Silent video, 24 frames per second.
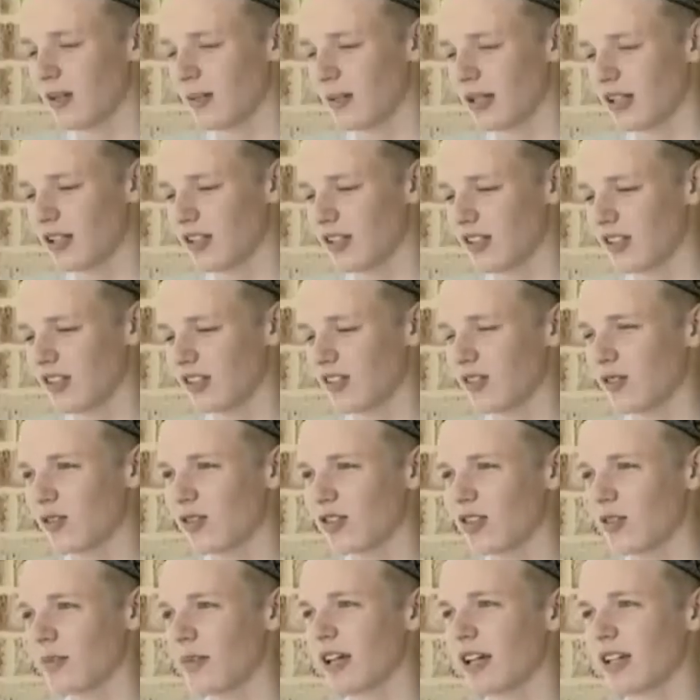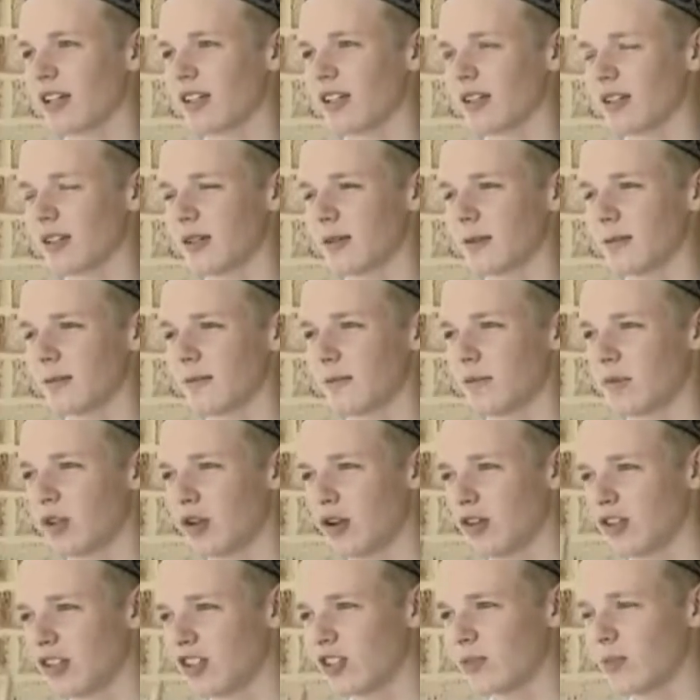because all of my
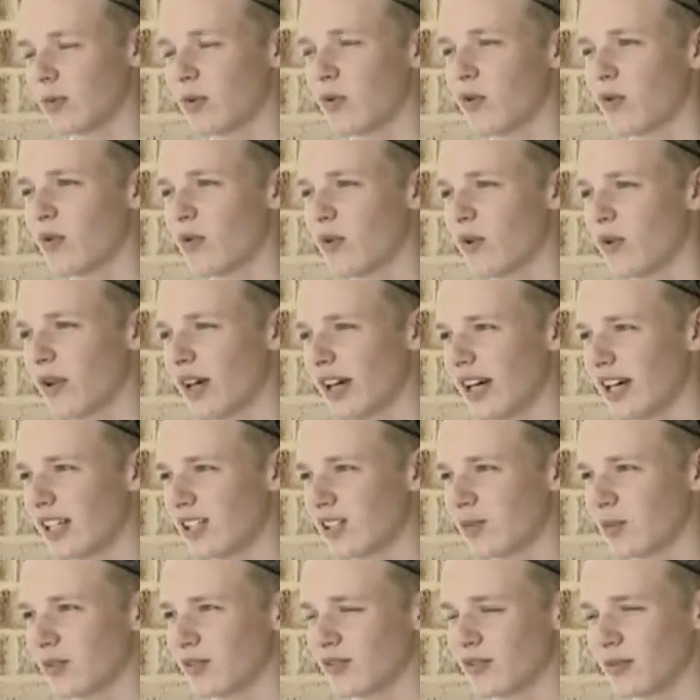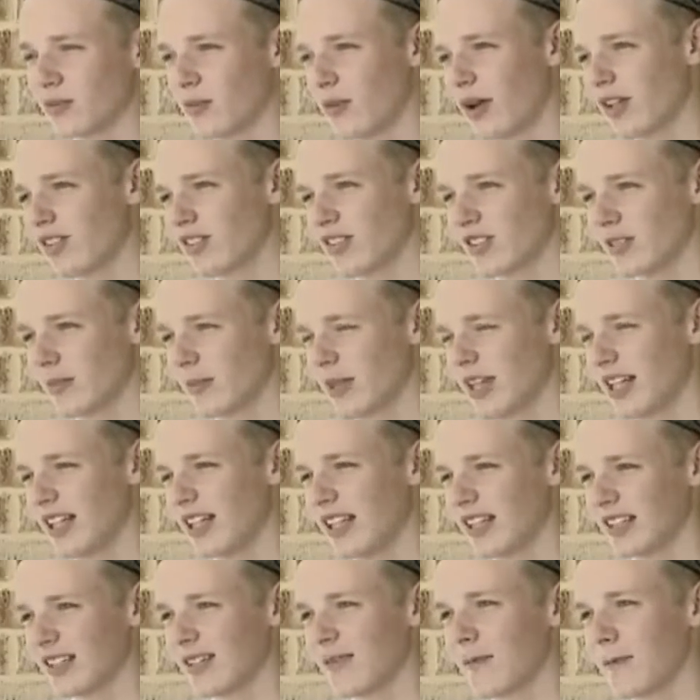knowledge beforehand was from Western
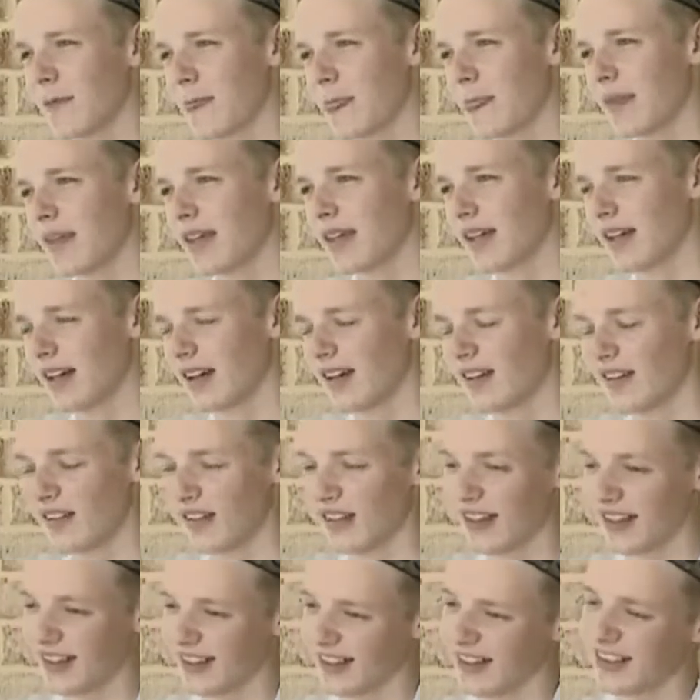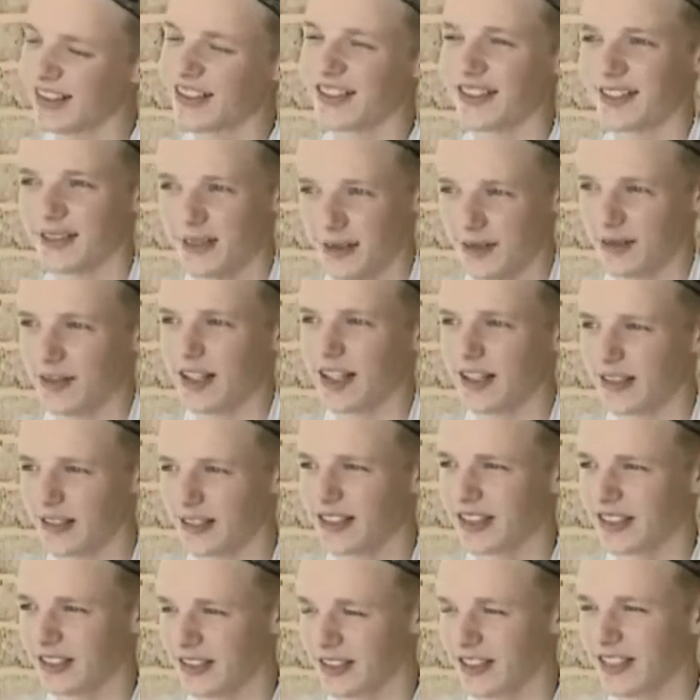media, and, you know, they
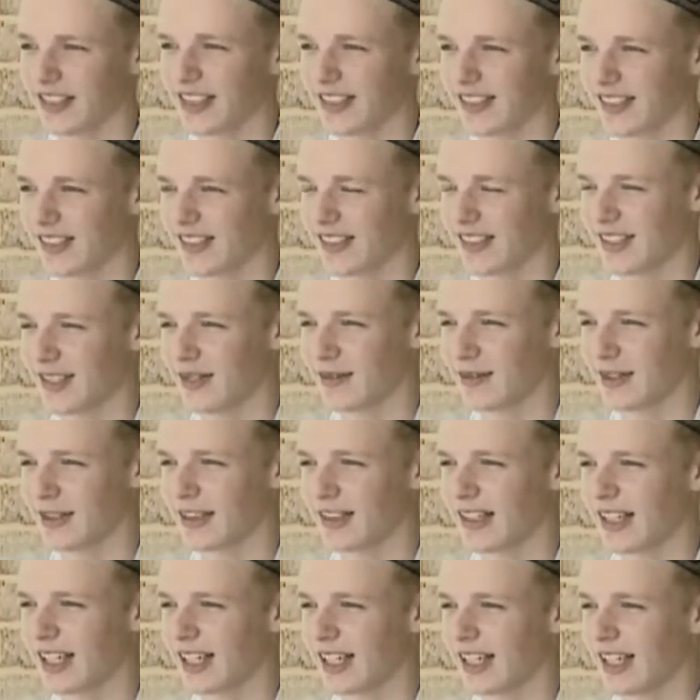really, really deceive you.